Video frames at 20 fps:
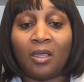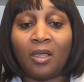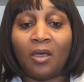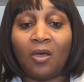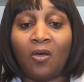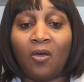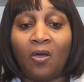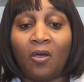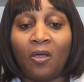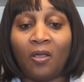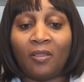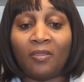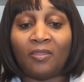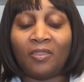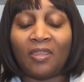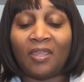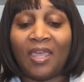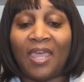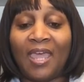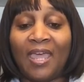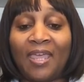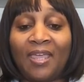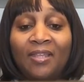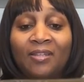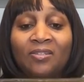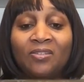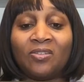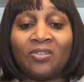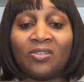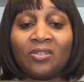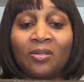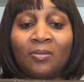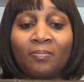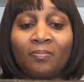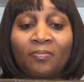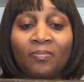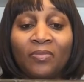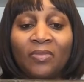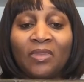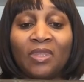on the ends.
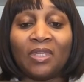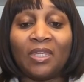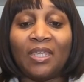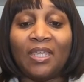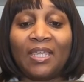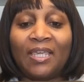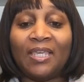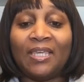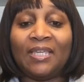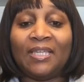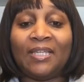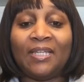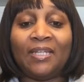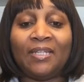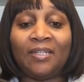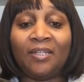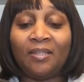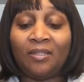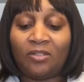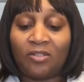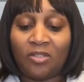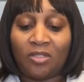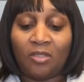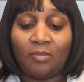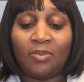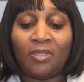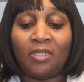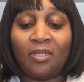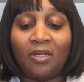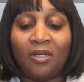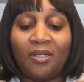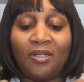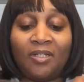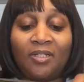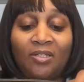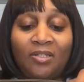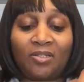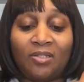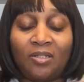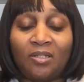And to be
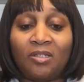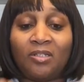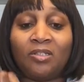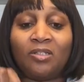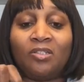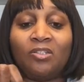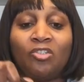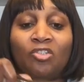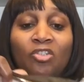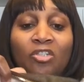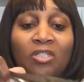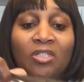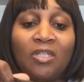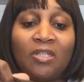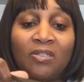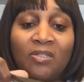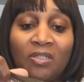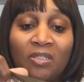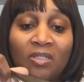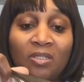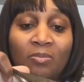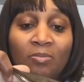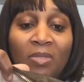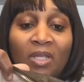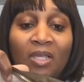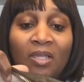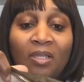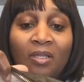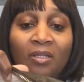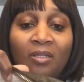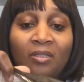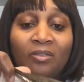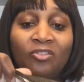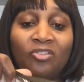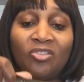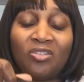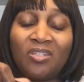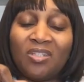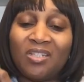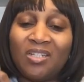honest, she does smell
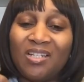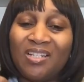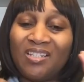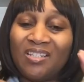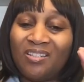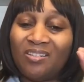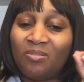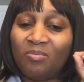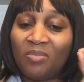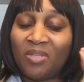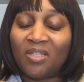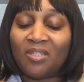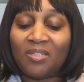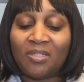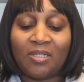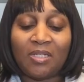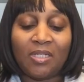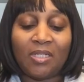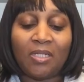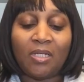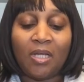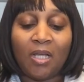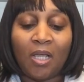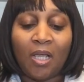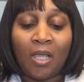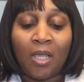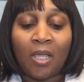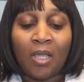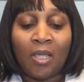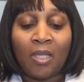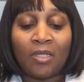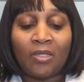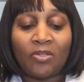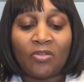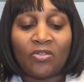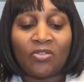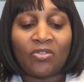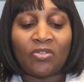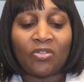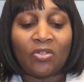just a little musty.
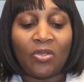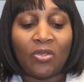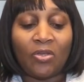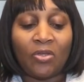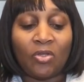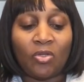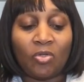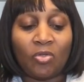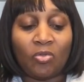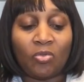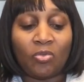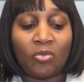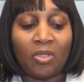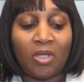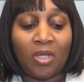So